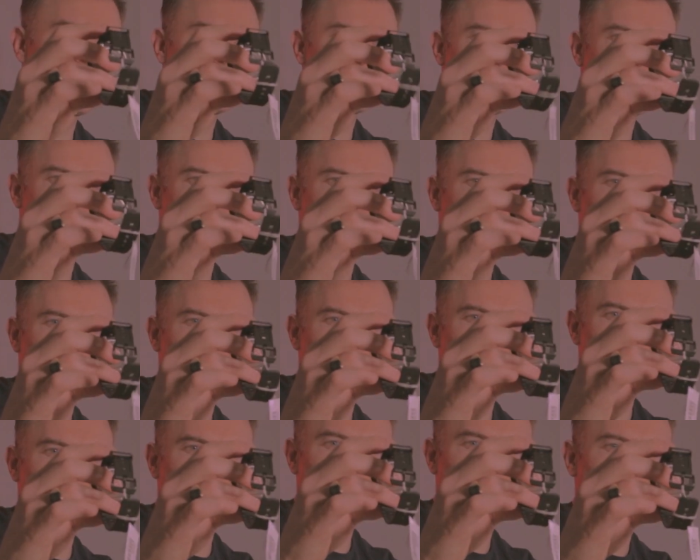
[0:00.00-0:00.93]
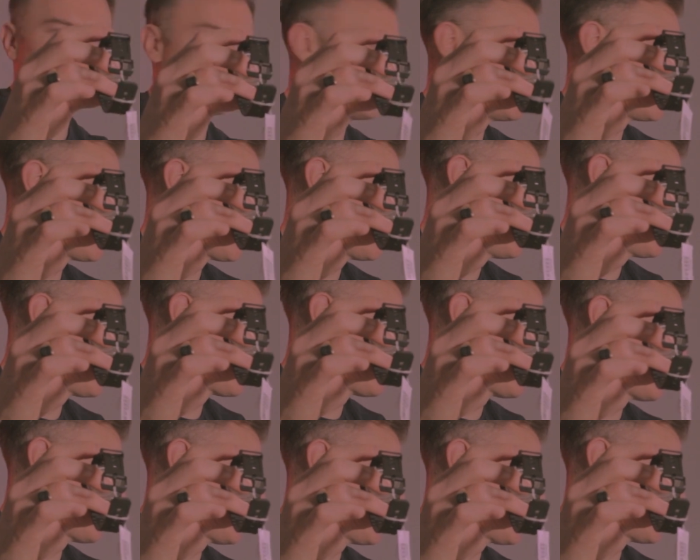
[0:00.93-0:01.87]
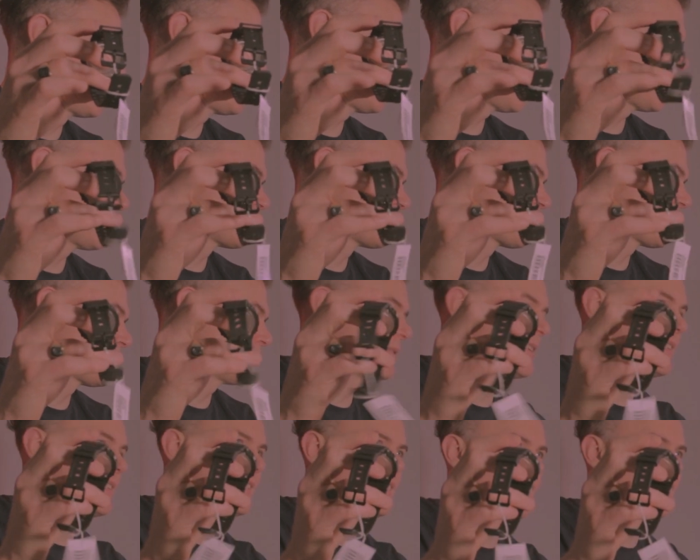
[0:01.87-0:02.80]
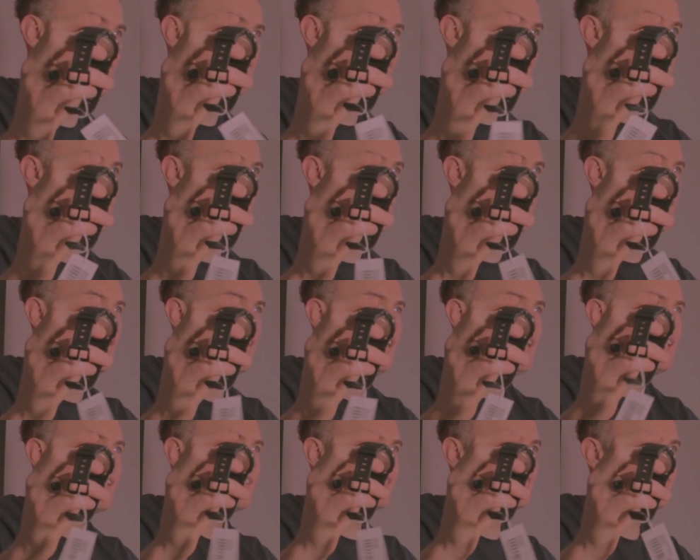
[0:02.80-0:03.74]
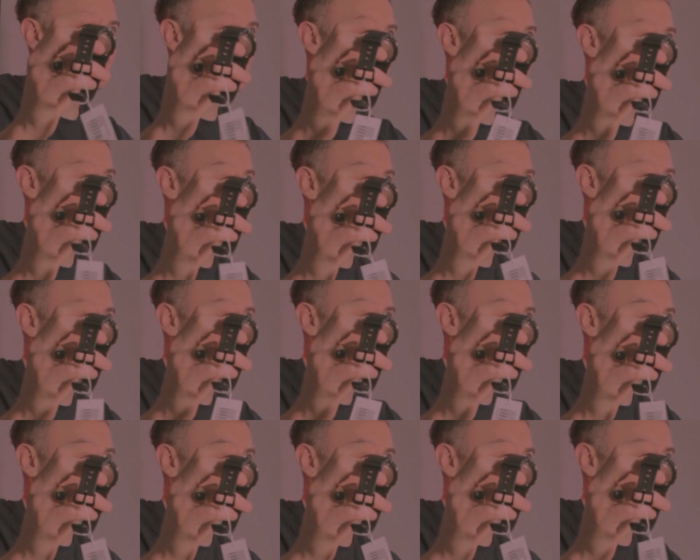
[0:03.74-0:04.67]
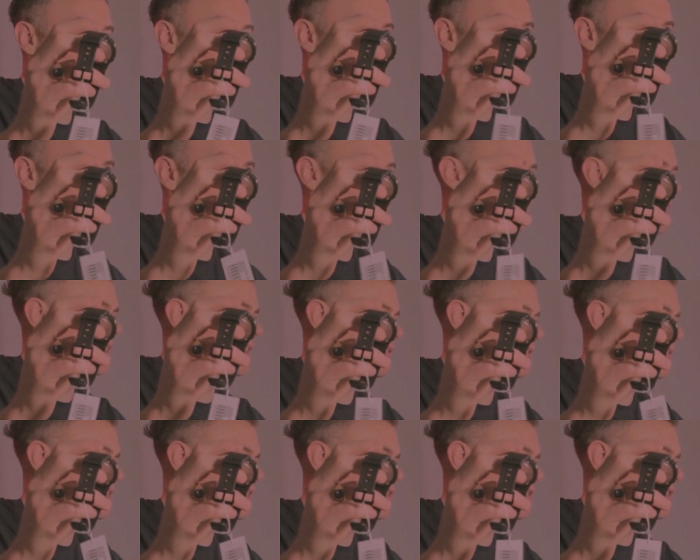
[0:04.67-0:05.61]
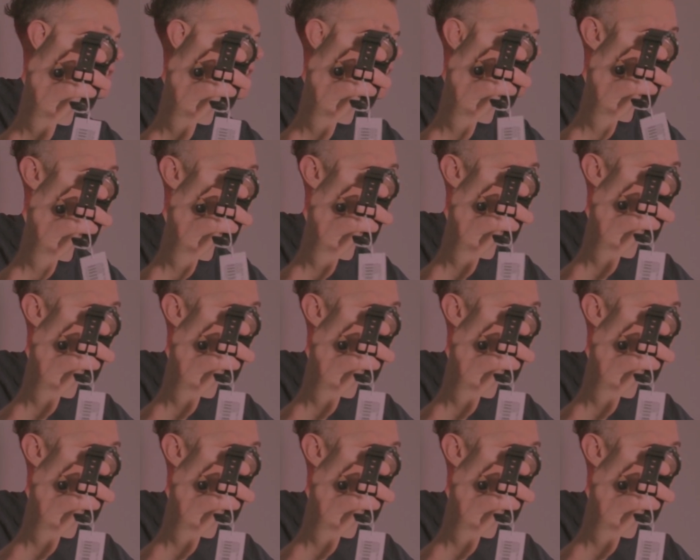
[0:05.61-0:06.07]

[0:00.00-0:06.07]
it makes it look a little bit nicer, to be honest. I would probably take this one. This is actually a newer version, I believe. It just came